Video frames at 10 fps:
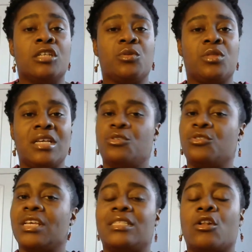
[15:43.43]
So these are
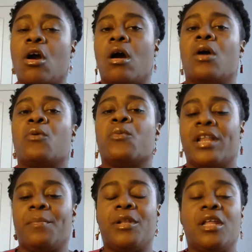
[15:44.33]
things that are
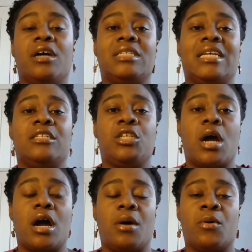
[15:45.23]
already plugged into
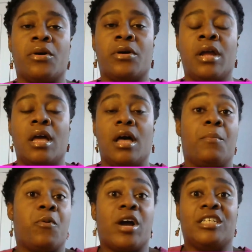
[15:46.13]
our
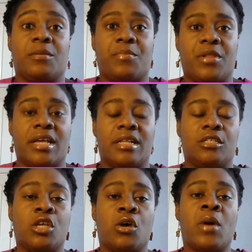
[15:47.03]
project plan.
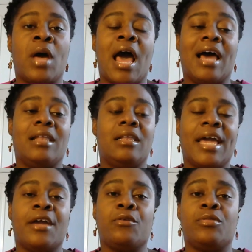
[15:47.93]
So I
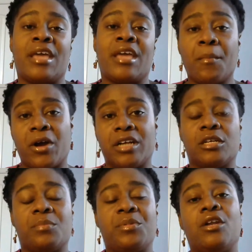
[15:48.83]
layered their
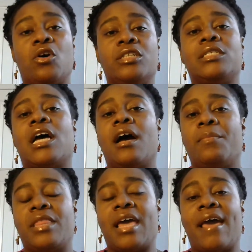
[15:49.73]
project plan on top
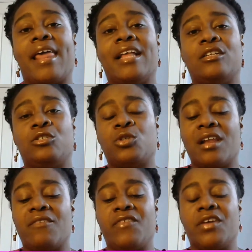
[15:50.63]
of that and try
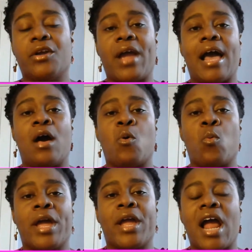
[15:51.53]
to figure out
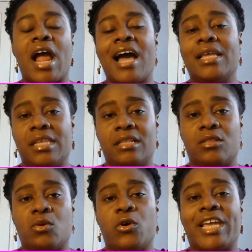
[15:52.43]
where I think
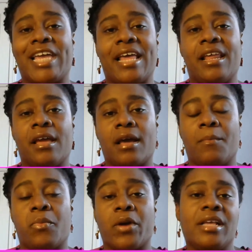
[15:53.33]
the organic
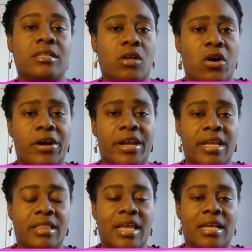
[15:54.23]
breaks are
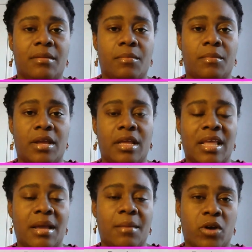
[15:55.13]
in
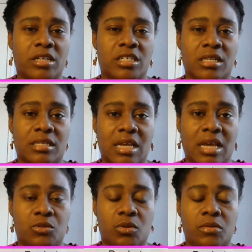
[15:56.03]
that project
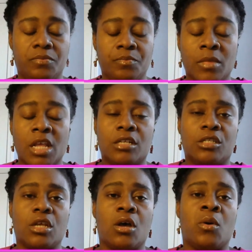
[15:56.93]
schedule.
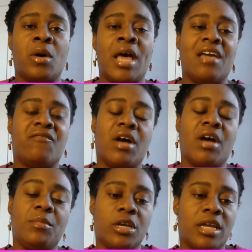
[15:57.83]
So if I'm
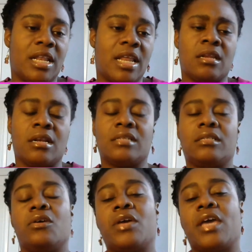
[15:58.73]
looking at it and I
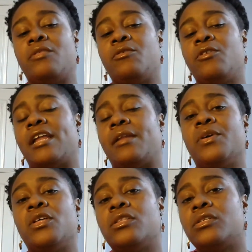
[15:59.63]
say, okay, you got to
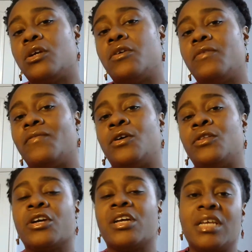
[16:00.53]
build the server,
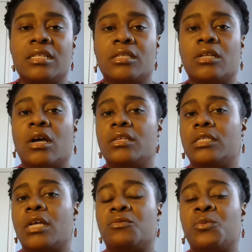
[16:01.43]
they're going to install the
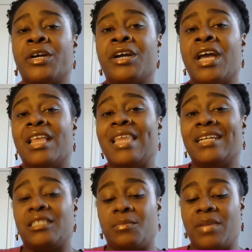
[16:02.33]
software,
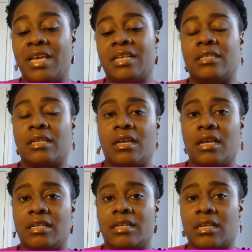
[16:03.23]
that to me is
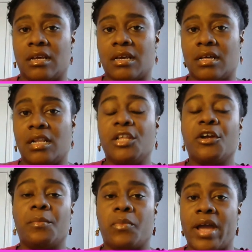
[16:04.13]
a
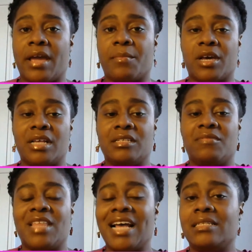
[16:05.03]
clear break, because
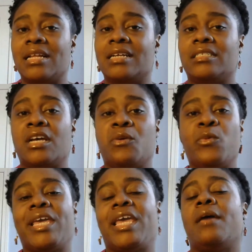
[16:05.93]
if that's not done,
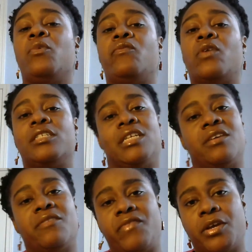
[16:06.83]
we can't move on to
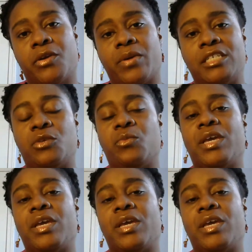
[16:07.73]
configuration.